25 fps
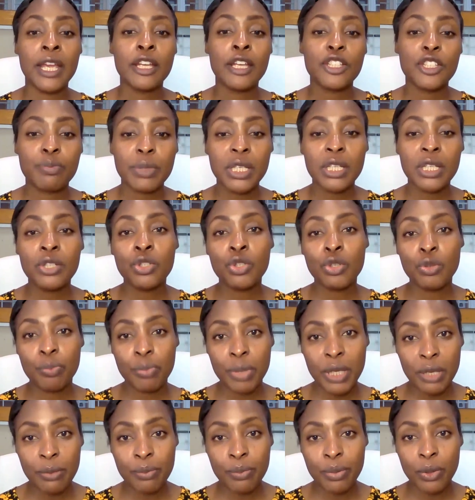Speak to
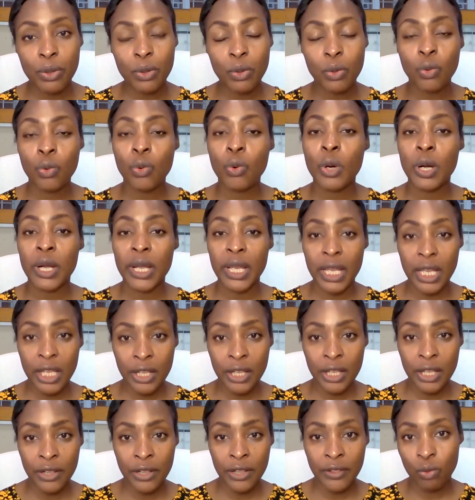people who are
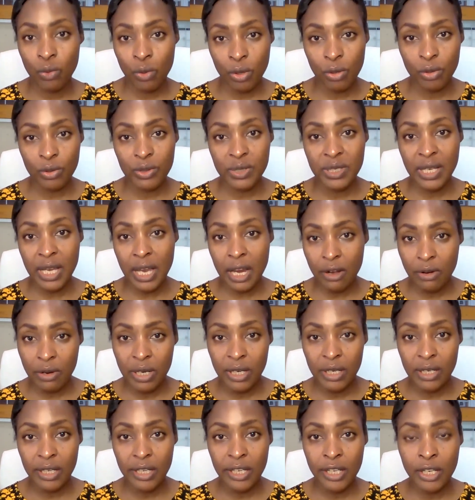in the roles
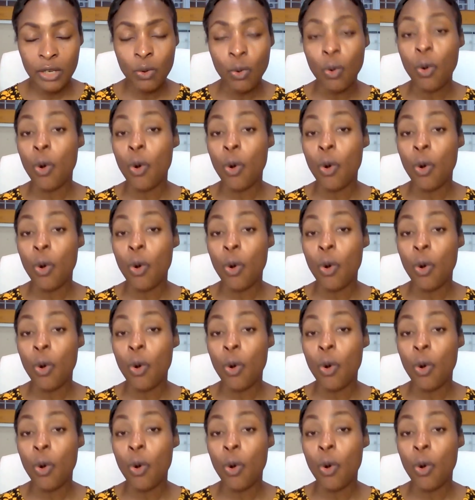currently